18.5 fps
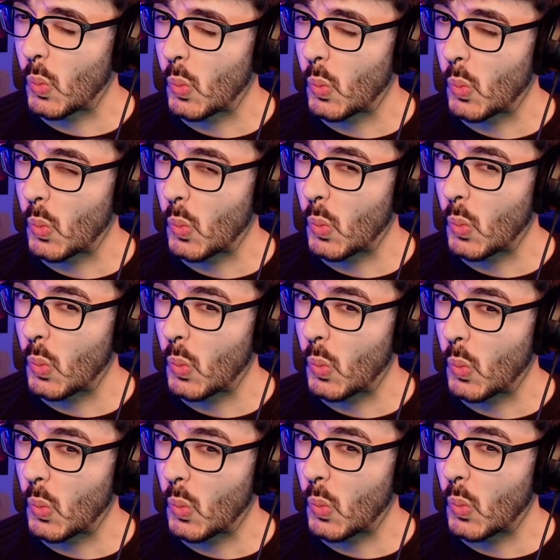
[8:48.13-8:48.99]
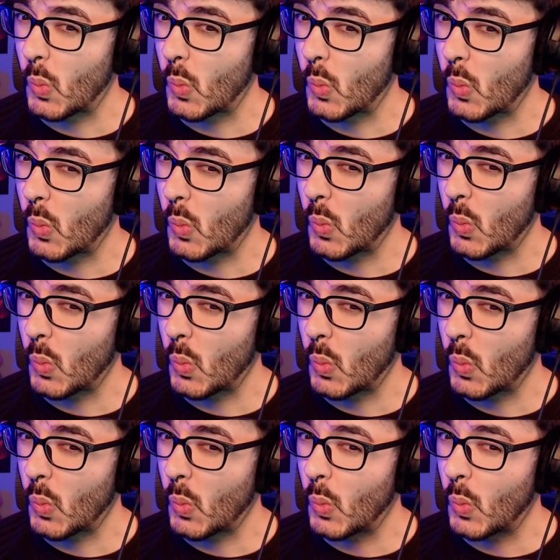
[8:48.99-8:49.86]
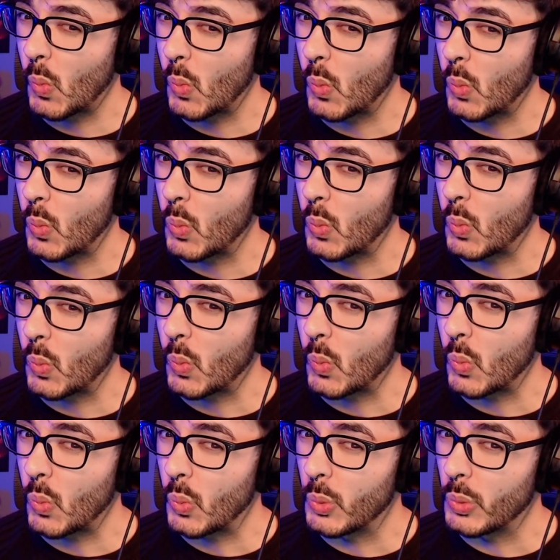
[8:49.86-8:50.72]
[no speech]